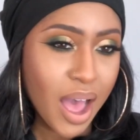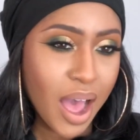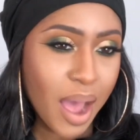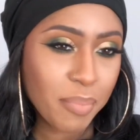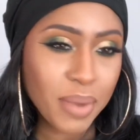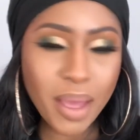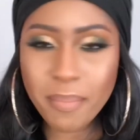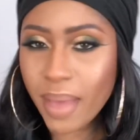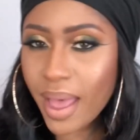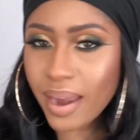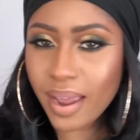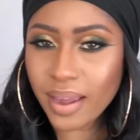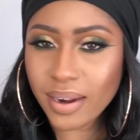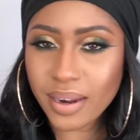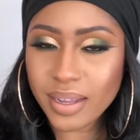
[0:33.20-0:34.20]
I'm not
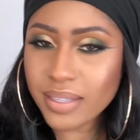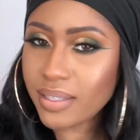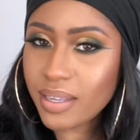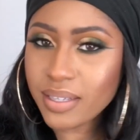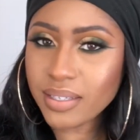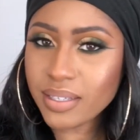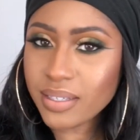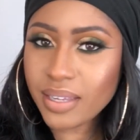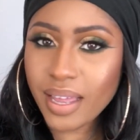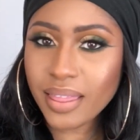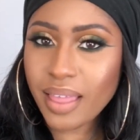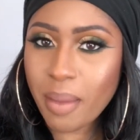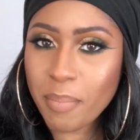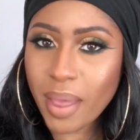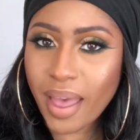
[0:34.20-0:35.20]
mad at it. It's just not
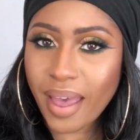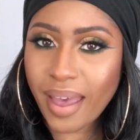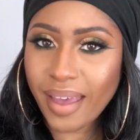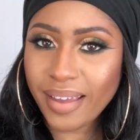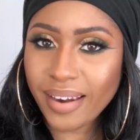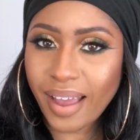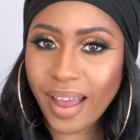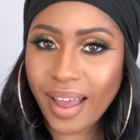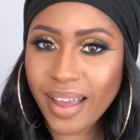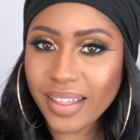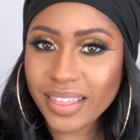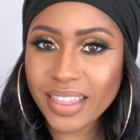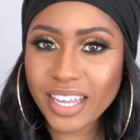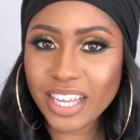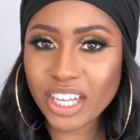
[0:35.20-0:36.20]
that bad. I
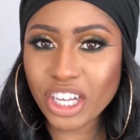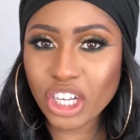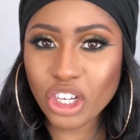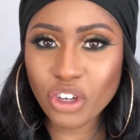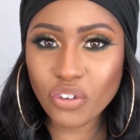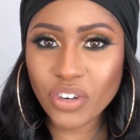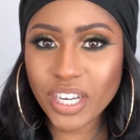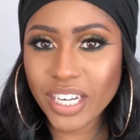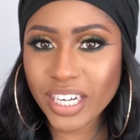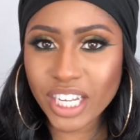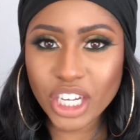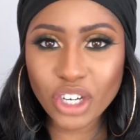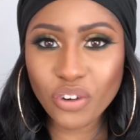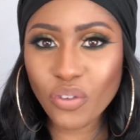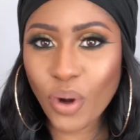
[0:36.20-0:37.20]
think green
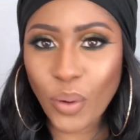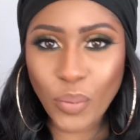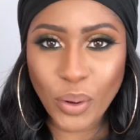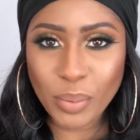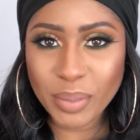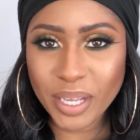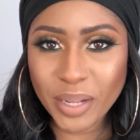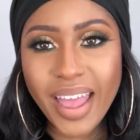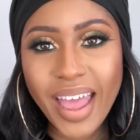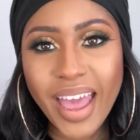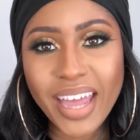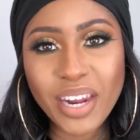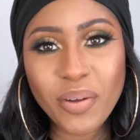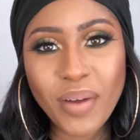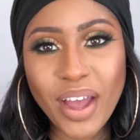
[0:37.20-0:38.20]
can grow on me.
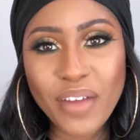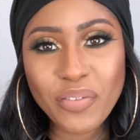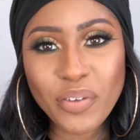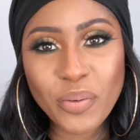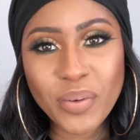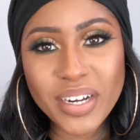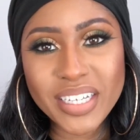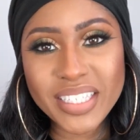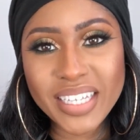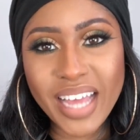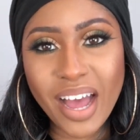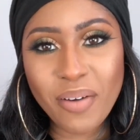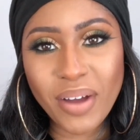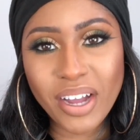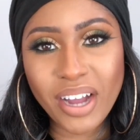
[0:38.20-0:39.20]
Anyway, if you want to see how
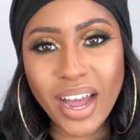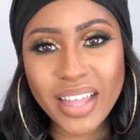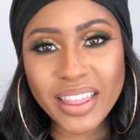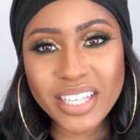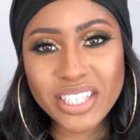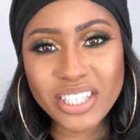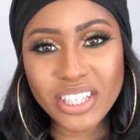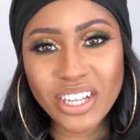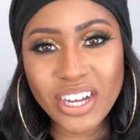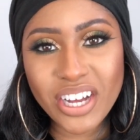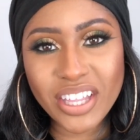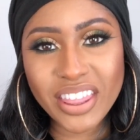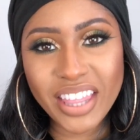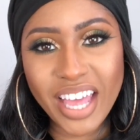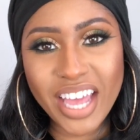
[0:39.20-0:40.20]
I got this look,
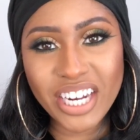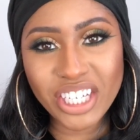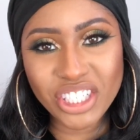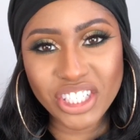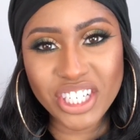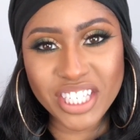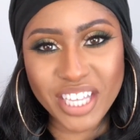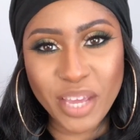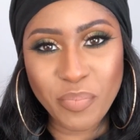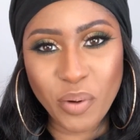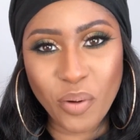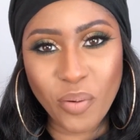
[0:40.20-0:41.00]
then just keep on